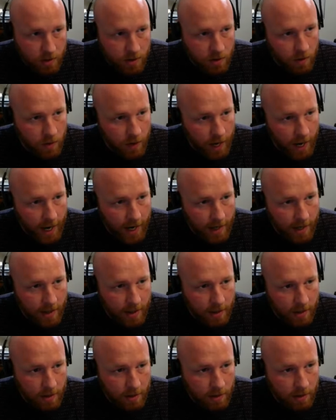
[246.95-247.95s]
So add
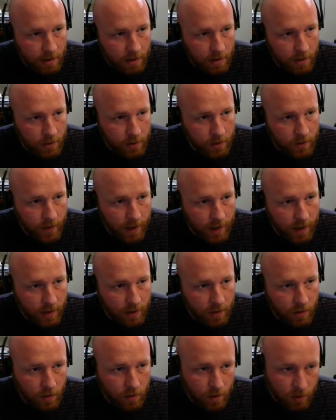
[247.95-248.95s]
new file
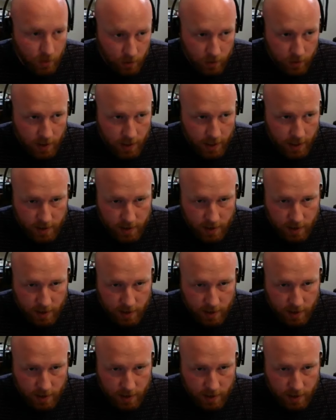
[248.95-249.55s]
or new class.